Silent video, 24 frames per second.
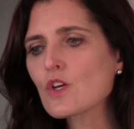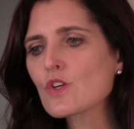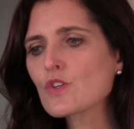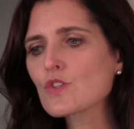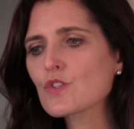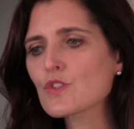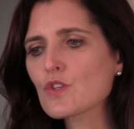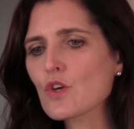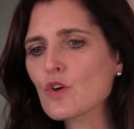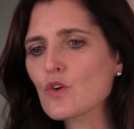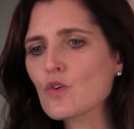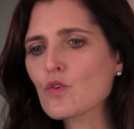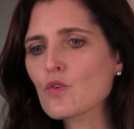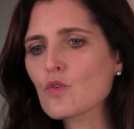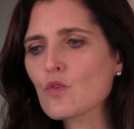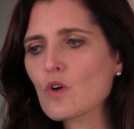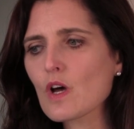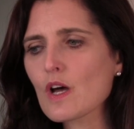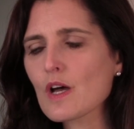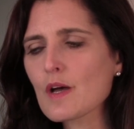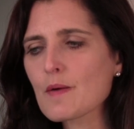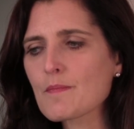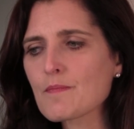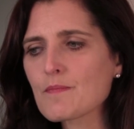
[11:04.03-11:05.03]
So
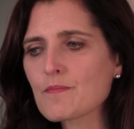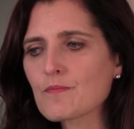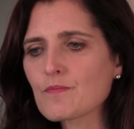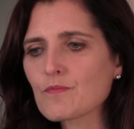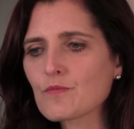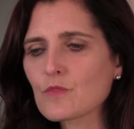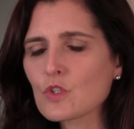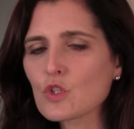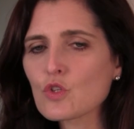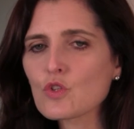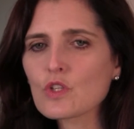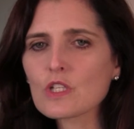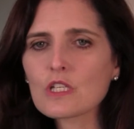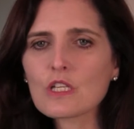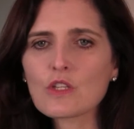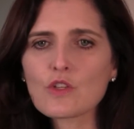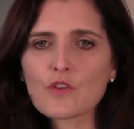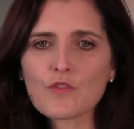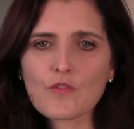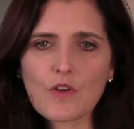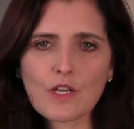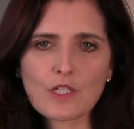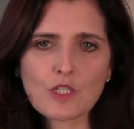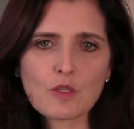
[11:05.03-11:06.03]
you can either
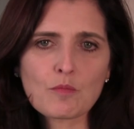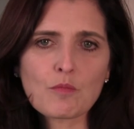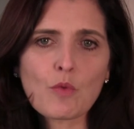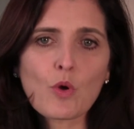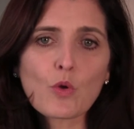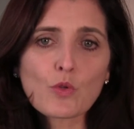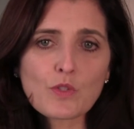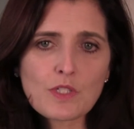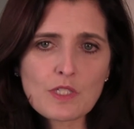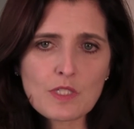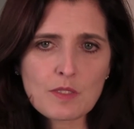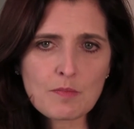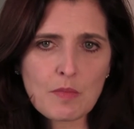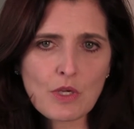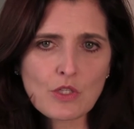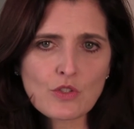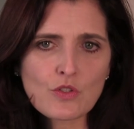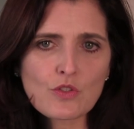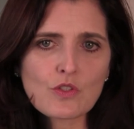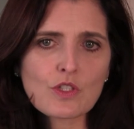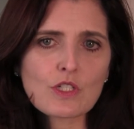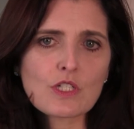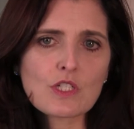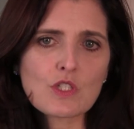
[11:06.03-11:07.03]
find a mold
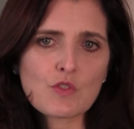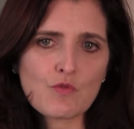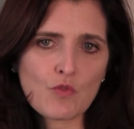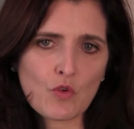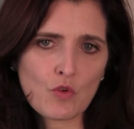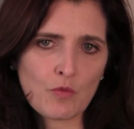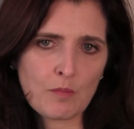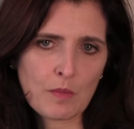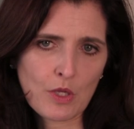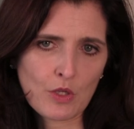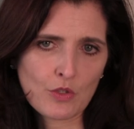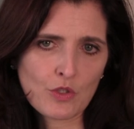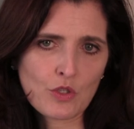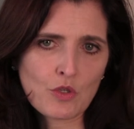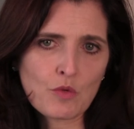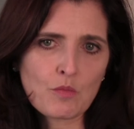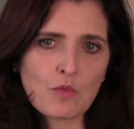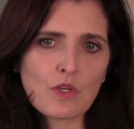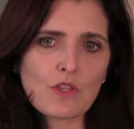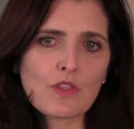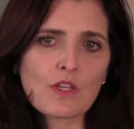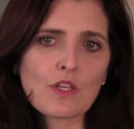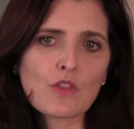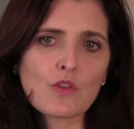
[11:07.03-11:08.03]
inspector that is familiar
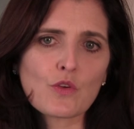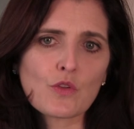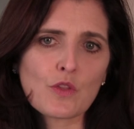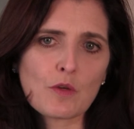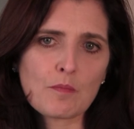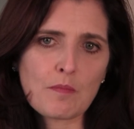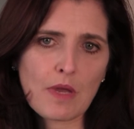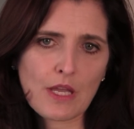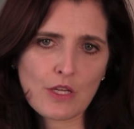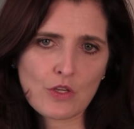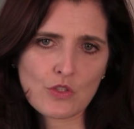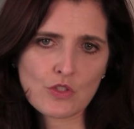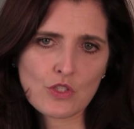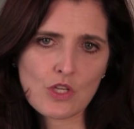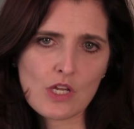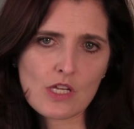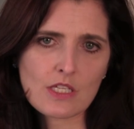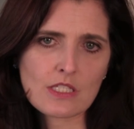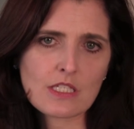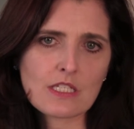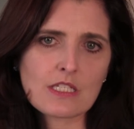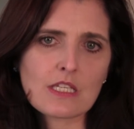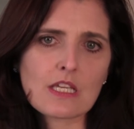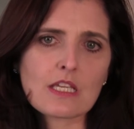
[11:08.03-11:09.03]
with either the
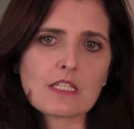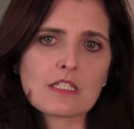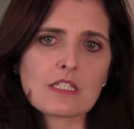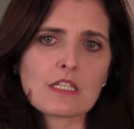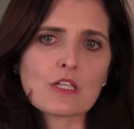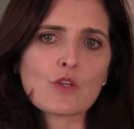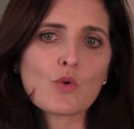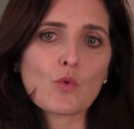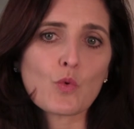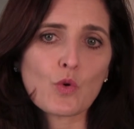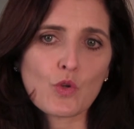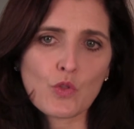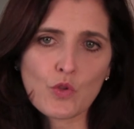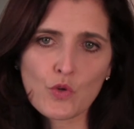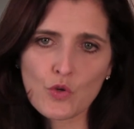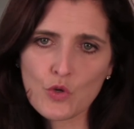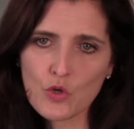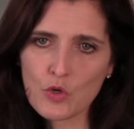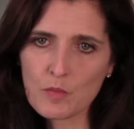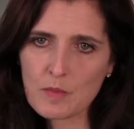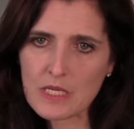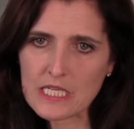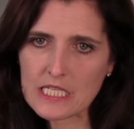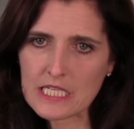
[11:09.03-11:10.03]
mycotoxin testing or the
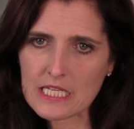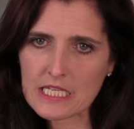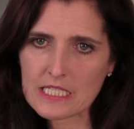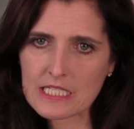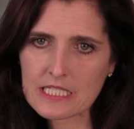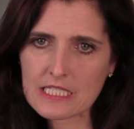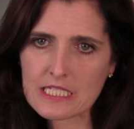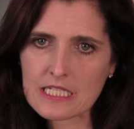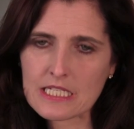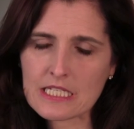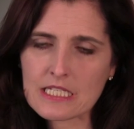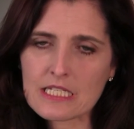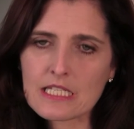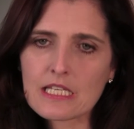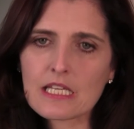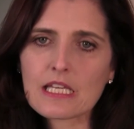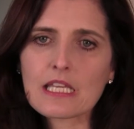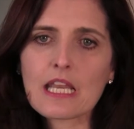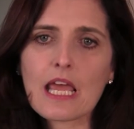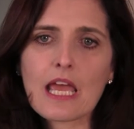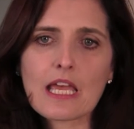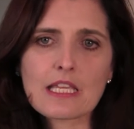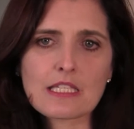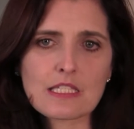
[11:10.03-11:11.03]
ERMI testing
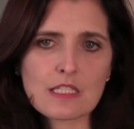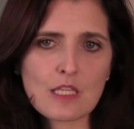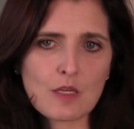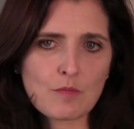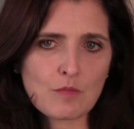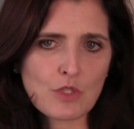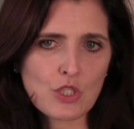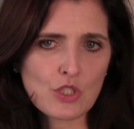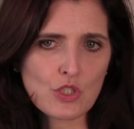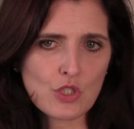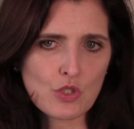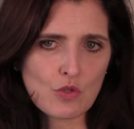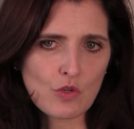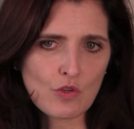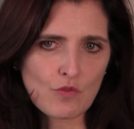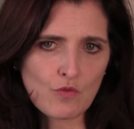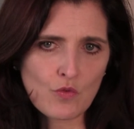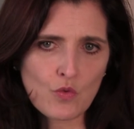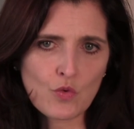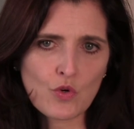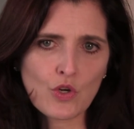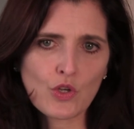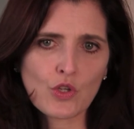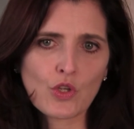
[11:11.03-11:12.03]
and ask them to do it
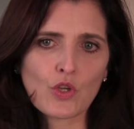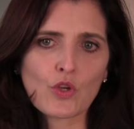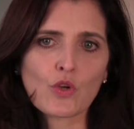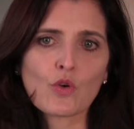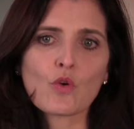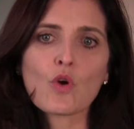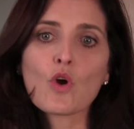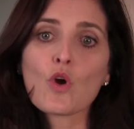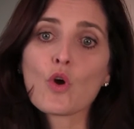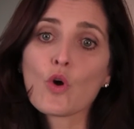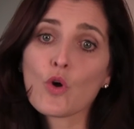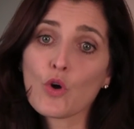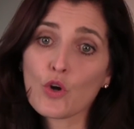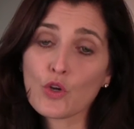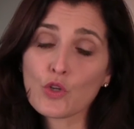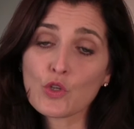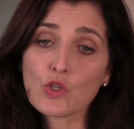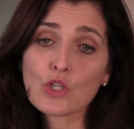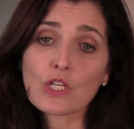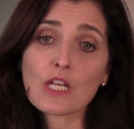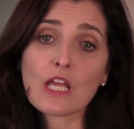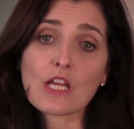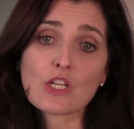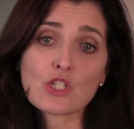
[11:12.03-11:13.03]
for you, or you
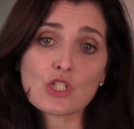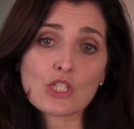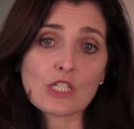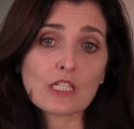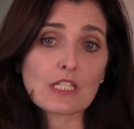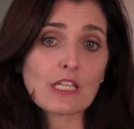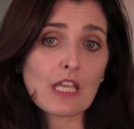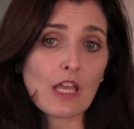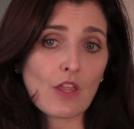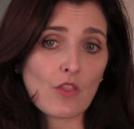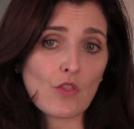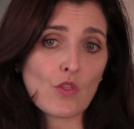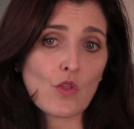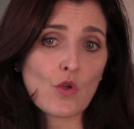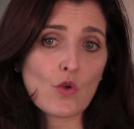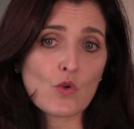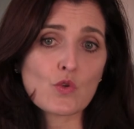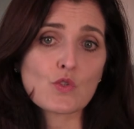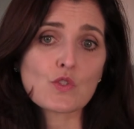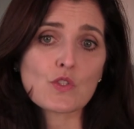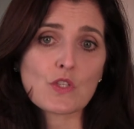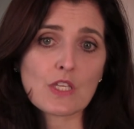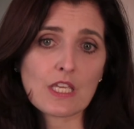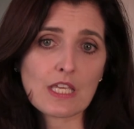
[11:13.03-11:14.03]
can actually get
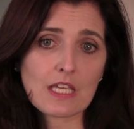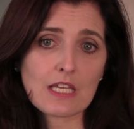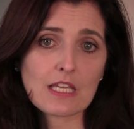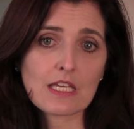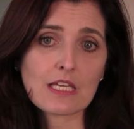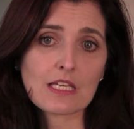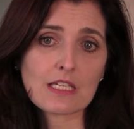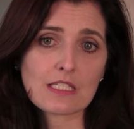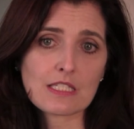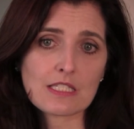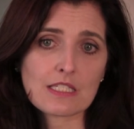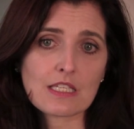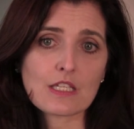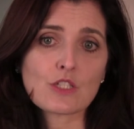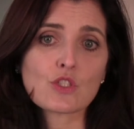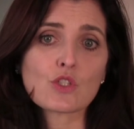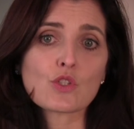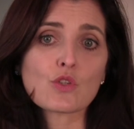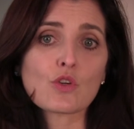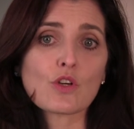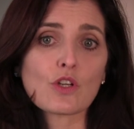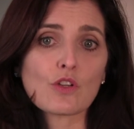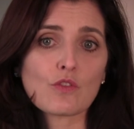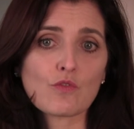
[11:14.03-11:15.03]
those kits and
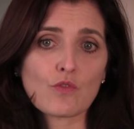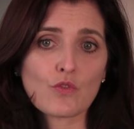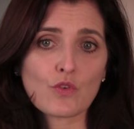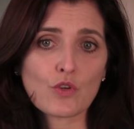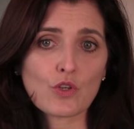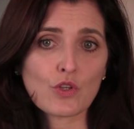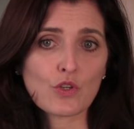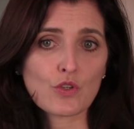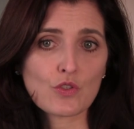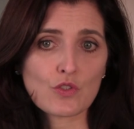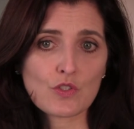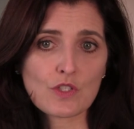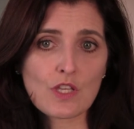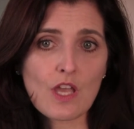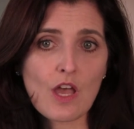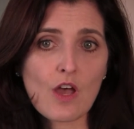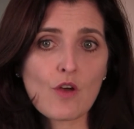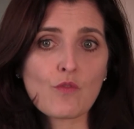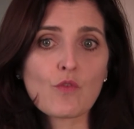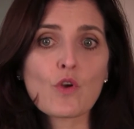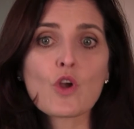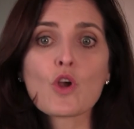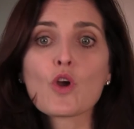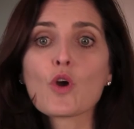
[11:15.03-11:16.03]
do it for
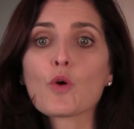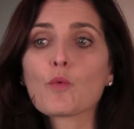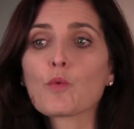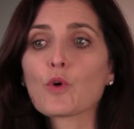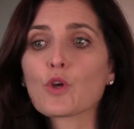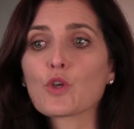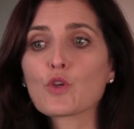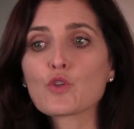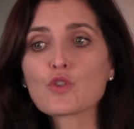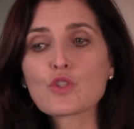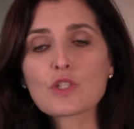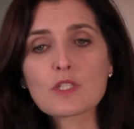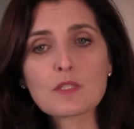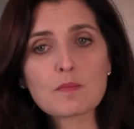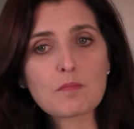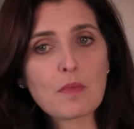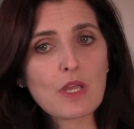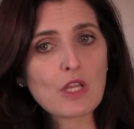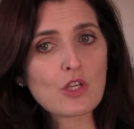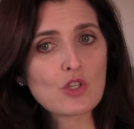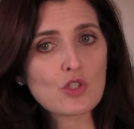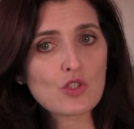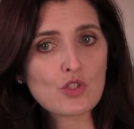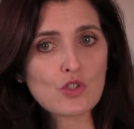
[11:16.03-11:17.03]
yourself, where you just
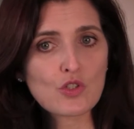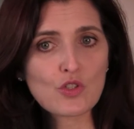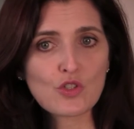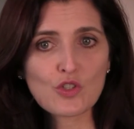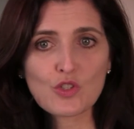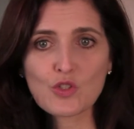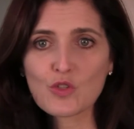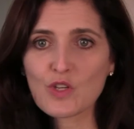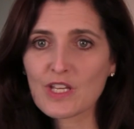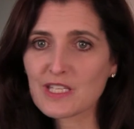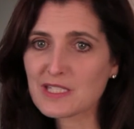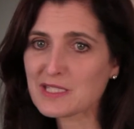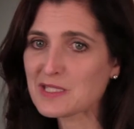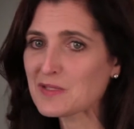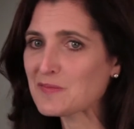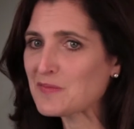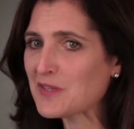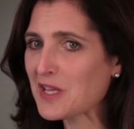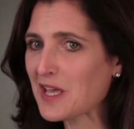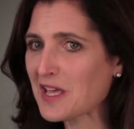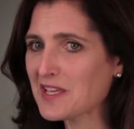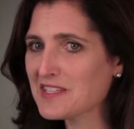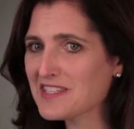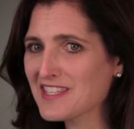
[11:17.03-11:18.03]
make sure you get some
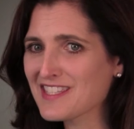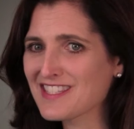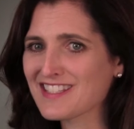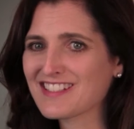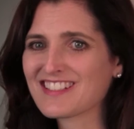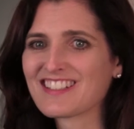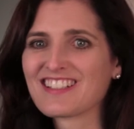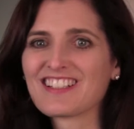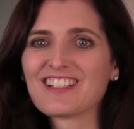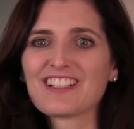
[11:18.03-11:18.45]
dust.